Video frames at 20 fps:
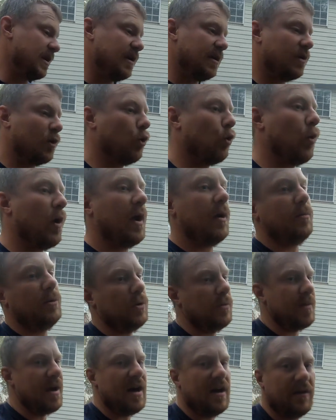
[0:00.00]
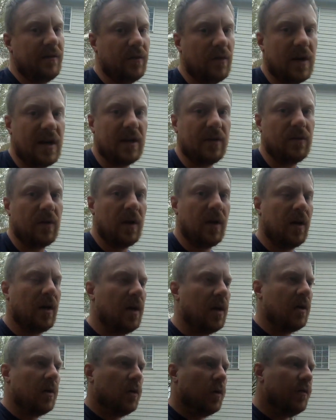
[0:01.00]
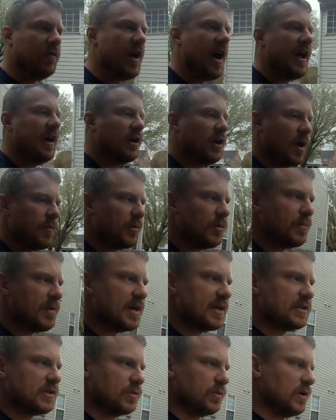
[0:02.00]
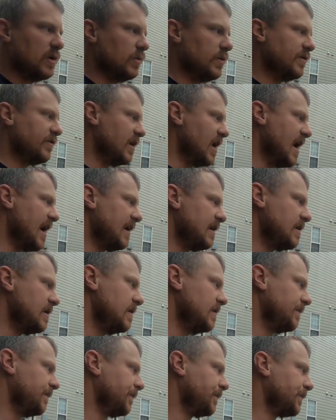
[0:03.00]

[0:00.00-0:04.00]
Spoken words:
an incredible amount of rain. We've had a couple months where we've gotten